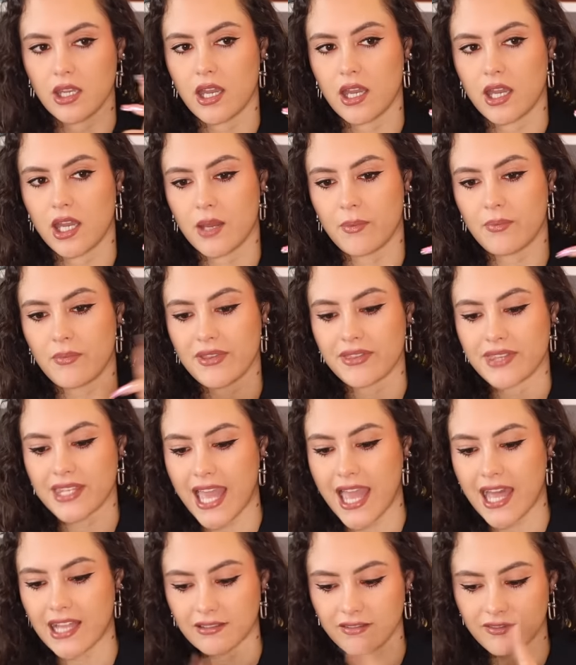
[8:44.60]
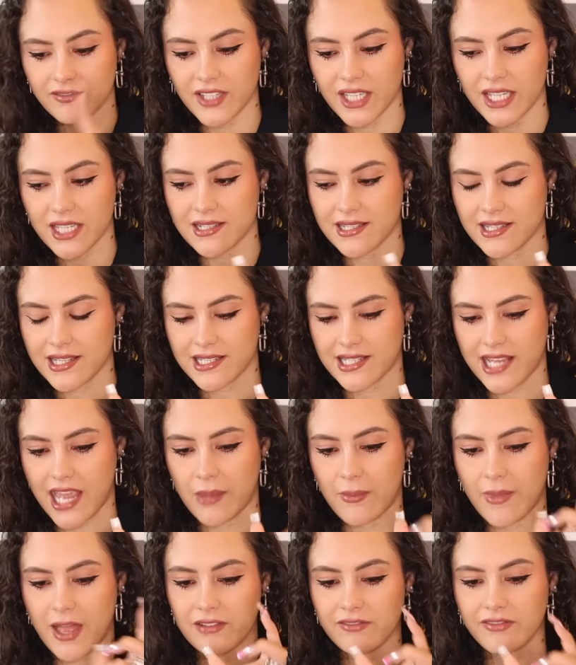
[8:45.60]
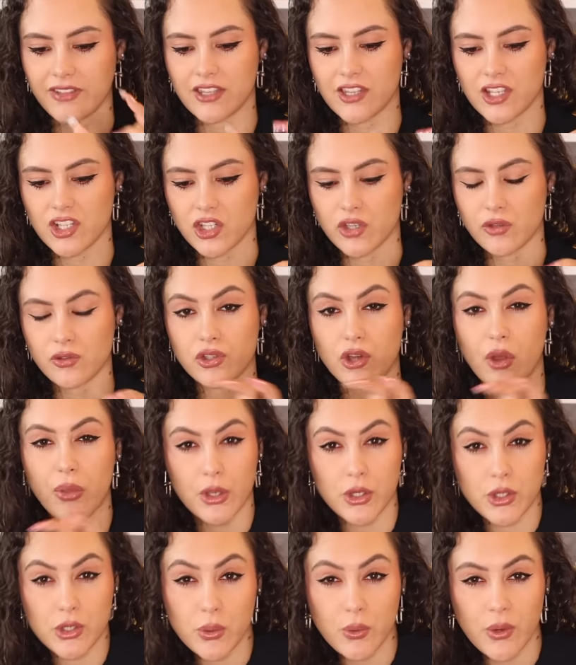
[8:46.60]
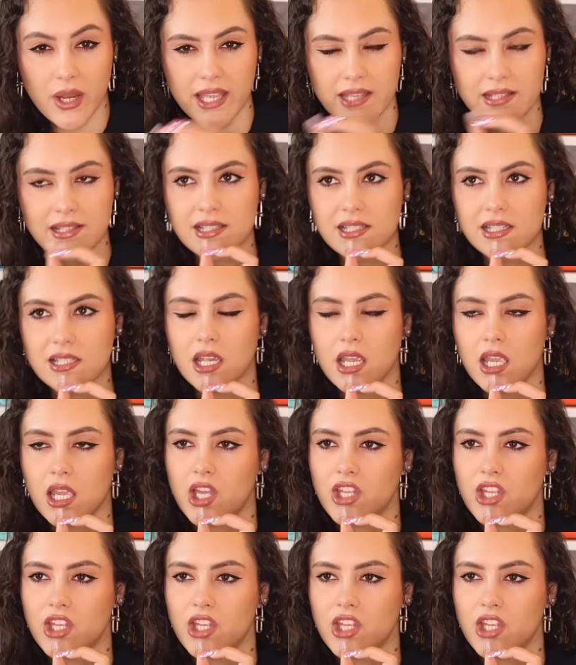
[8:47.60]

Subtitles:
The LV is the same LV that's used on the twist.